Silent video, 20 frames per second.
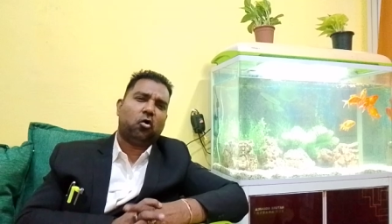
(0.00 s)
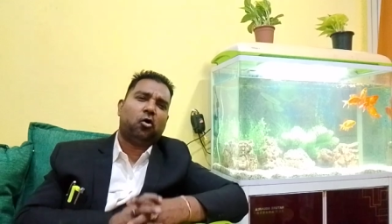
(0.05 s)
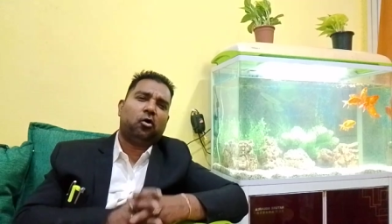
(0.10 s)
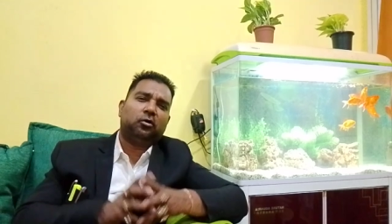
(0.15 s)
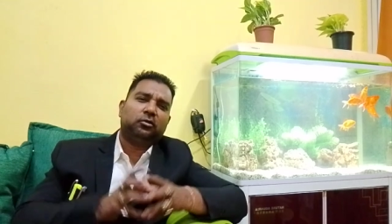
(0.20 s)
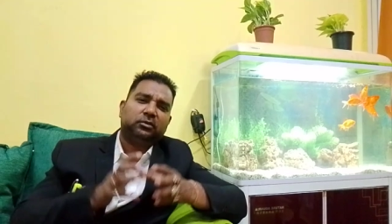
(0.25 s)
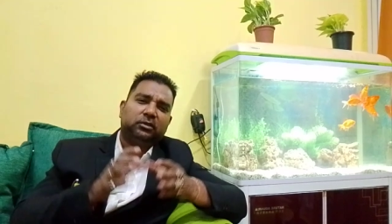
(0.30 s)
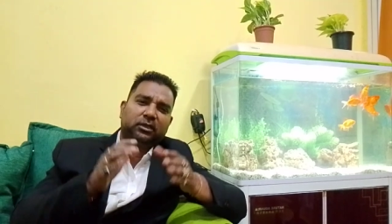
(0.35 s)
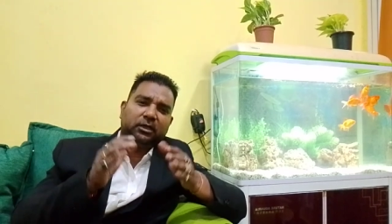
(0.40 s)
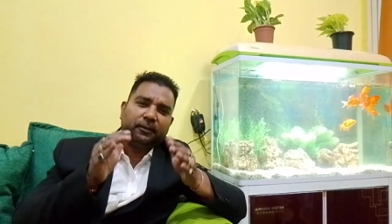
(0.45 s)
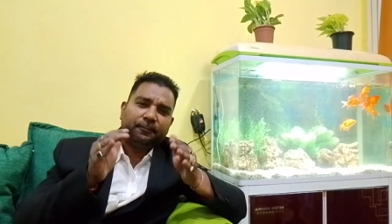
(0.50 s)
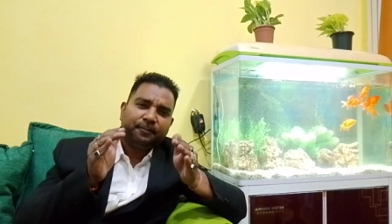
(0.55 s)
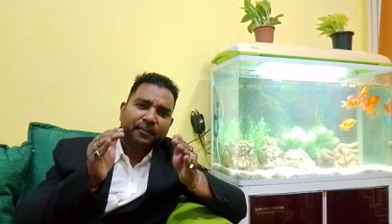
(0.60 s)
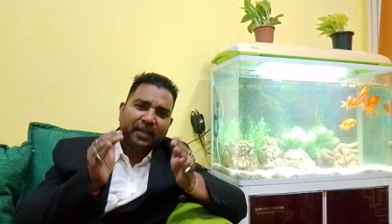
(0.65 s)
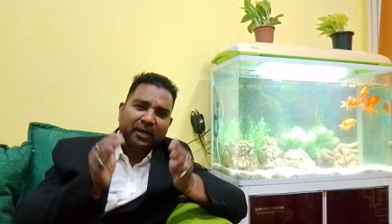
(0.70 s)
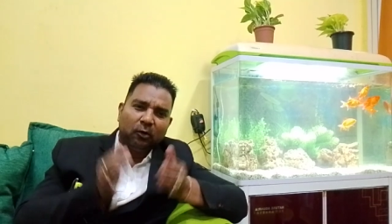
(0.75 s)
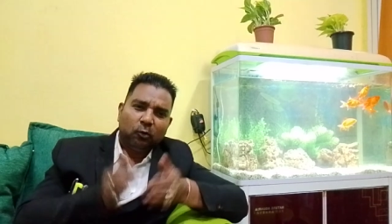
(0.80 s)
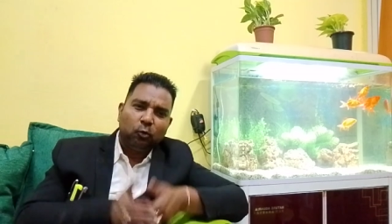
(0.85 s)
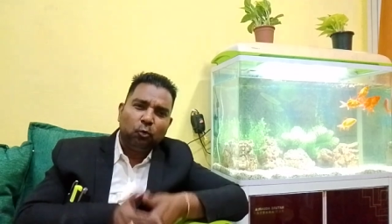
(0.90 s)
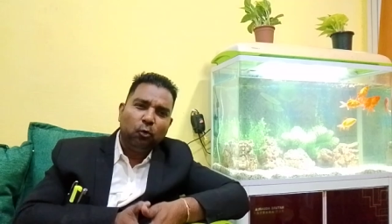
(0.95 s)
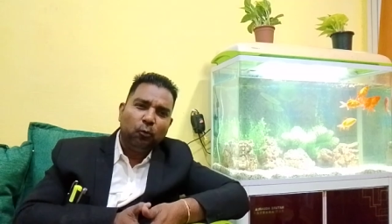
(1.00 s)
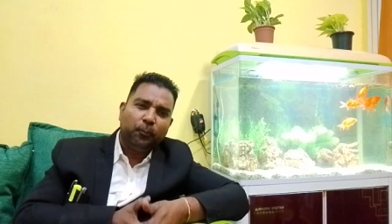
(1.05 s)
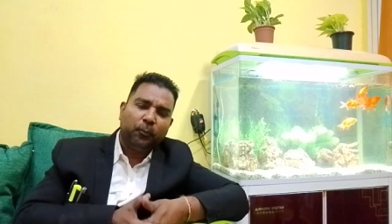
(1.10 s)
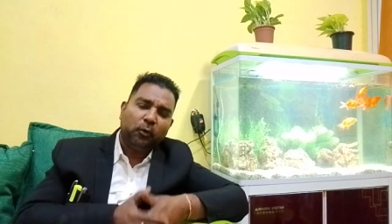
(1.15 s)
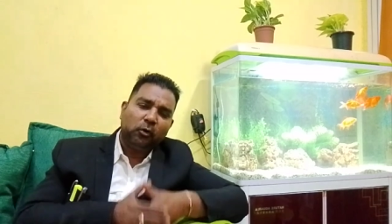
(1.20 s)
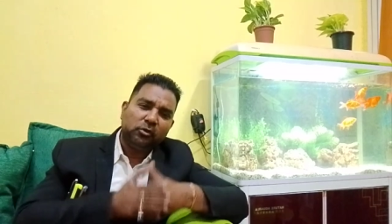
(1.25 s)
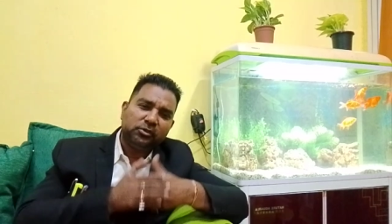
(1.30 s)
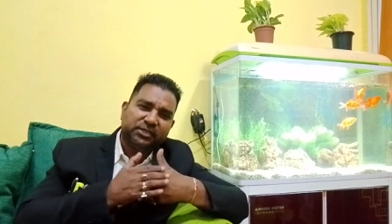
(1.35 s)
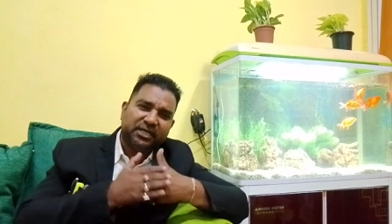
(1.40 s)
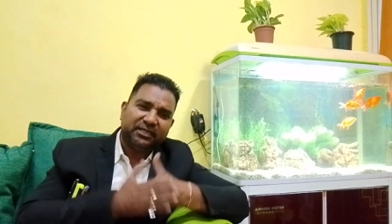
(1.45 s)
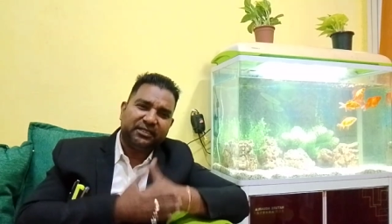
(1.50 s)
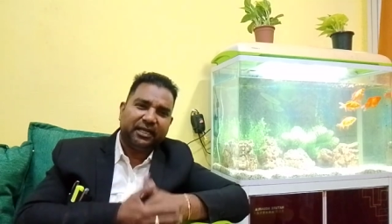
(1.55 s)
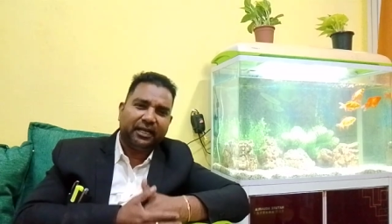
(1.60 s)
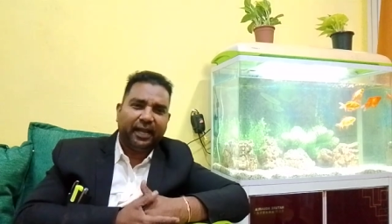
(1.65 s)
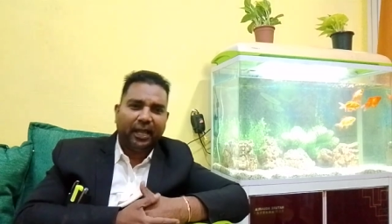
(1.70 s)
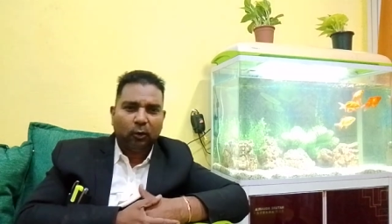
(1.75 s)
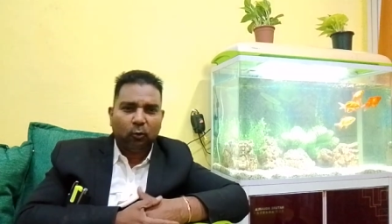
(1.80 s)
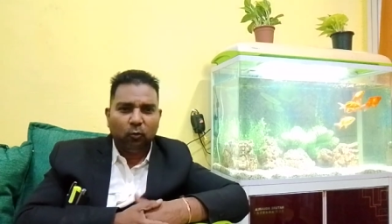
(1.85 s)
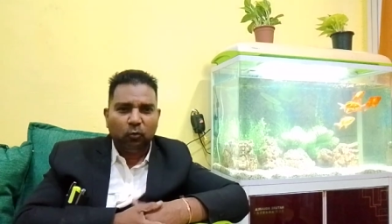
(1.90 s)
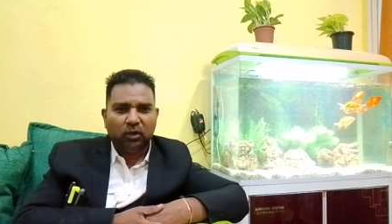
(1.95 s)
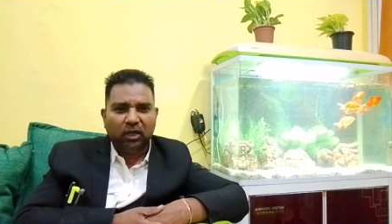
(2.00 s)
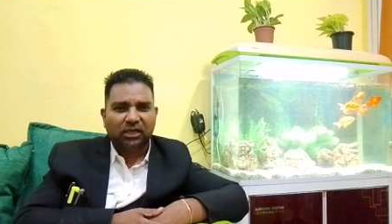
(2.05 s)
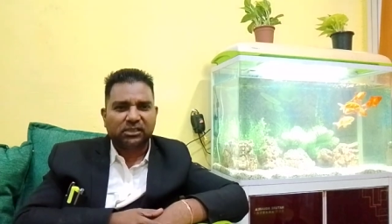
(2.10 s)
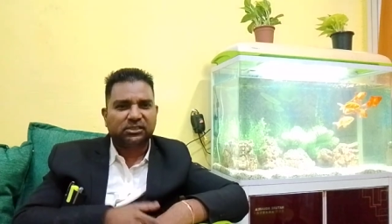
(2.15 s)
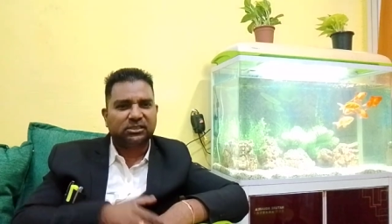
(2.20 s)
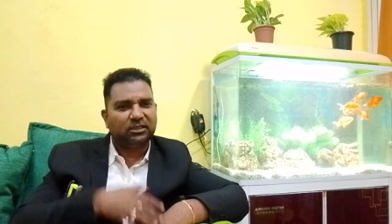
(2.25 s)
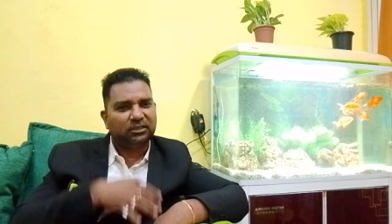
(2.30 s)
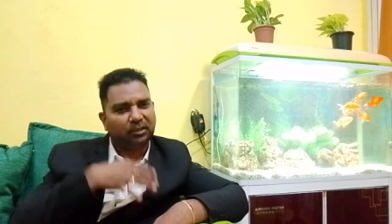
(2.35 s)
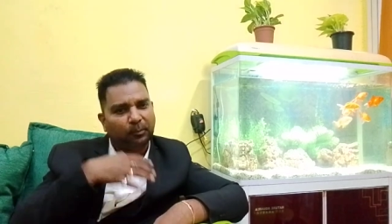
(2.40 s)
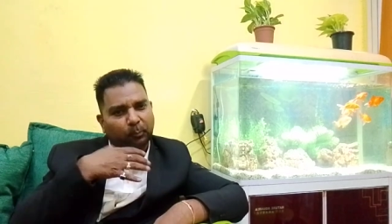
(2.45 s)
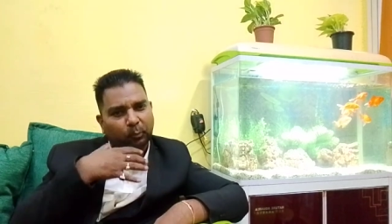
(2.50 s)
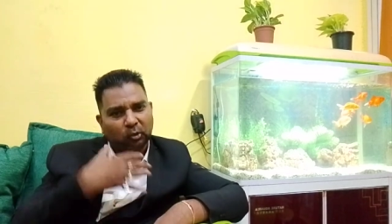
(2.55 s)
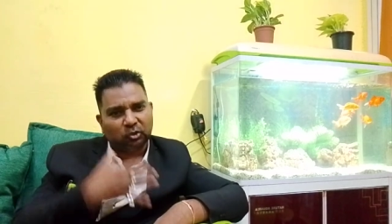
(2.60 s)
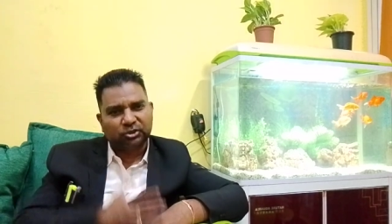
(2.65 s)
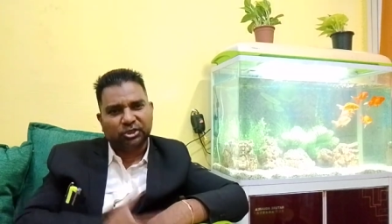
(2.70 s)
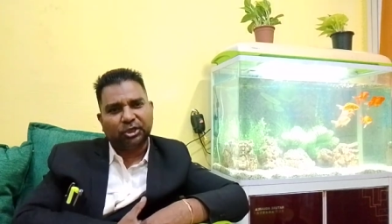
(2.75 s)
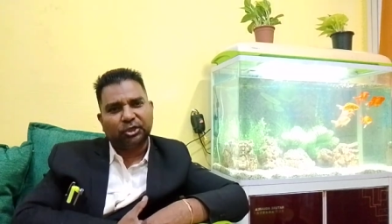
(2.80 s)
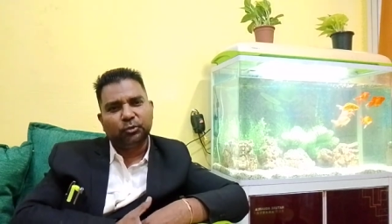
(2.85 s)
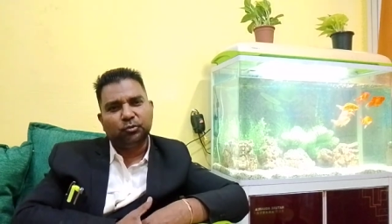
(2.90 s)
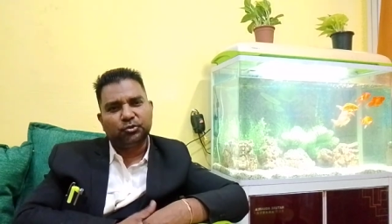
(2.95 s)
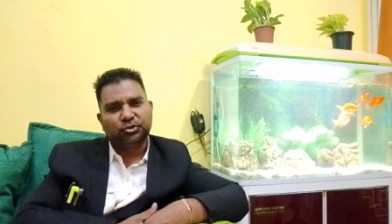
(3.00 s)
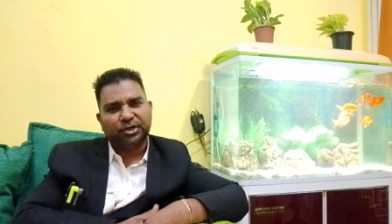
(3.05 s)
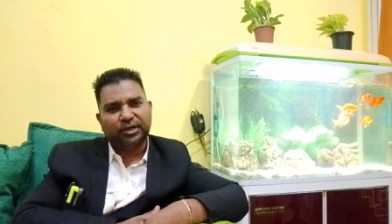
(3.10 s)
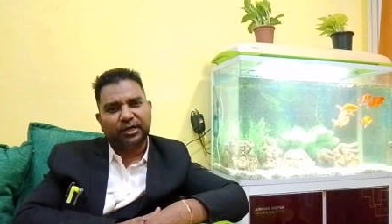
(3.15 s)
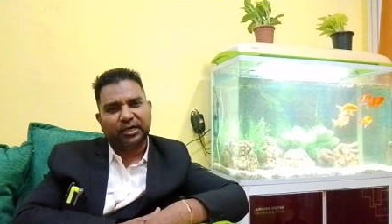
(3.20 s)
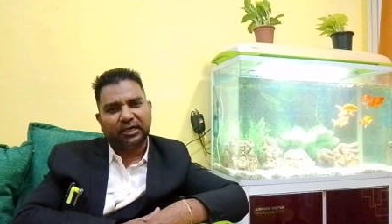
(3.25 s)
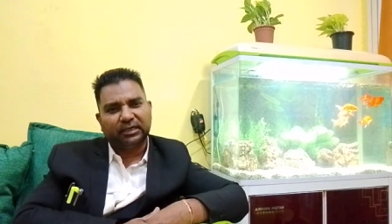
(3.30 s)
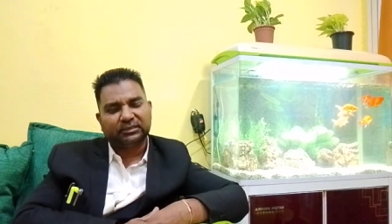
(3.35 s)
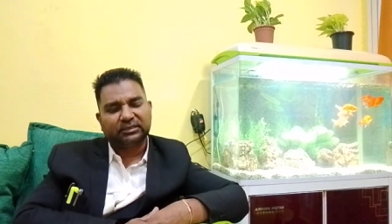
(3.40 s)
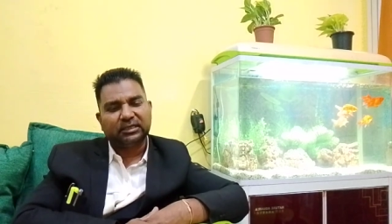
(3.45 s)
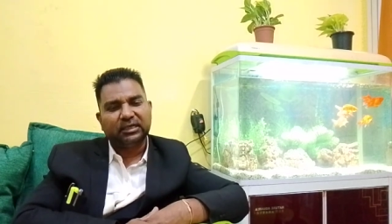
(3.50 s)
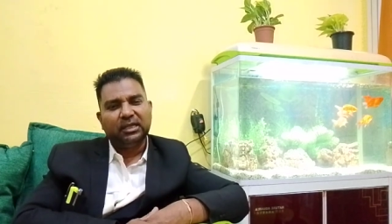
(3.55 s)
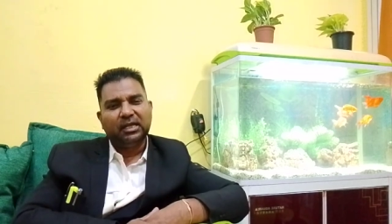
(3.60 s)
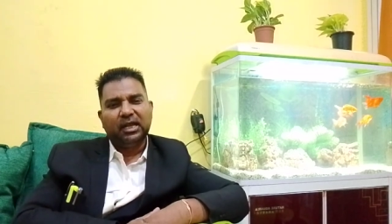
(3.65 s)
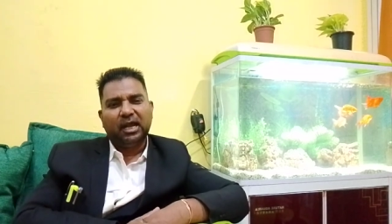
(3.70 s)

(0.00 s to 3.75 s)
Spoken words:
on the loopholes and the lacunas that the prosecution does.